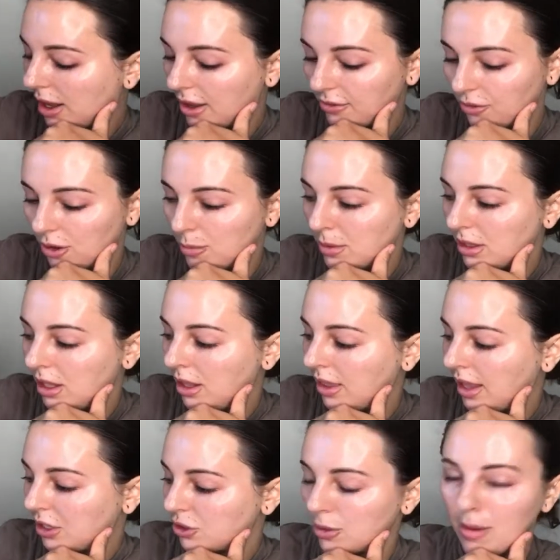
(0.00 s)
a formula
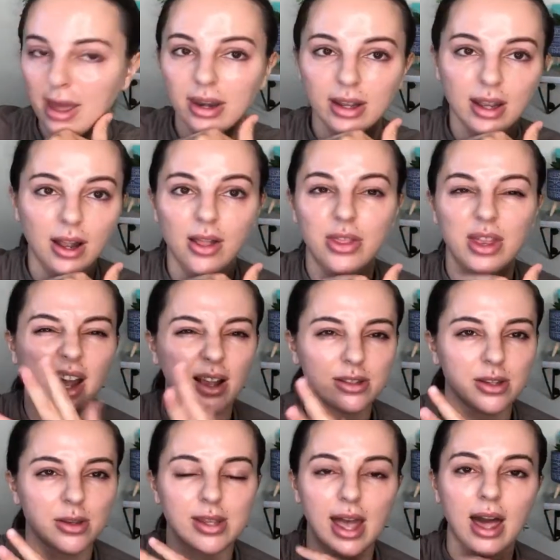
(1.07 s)
like Dermatica that has
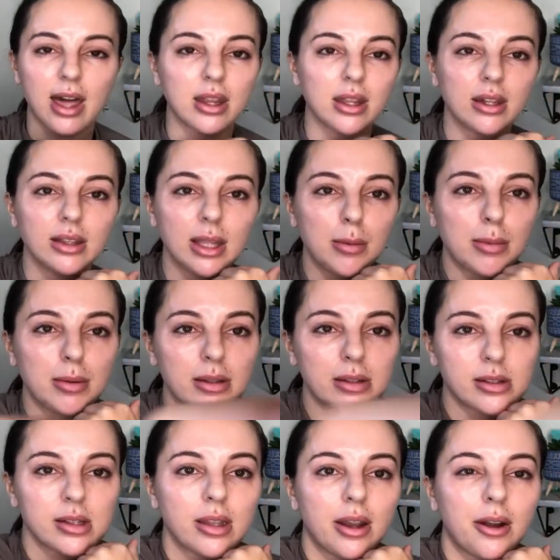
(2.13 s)
those added lipids
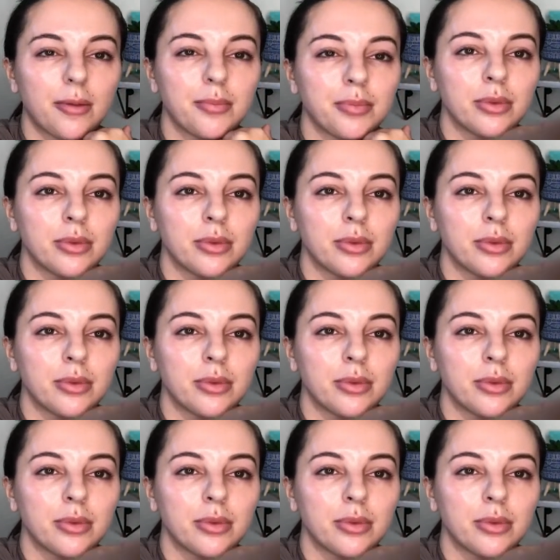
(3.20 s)
in there.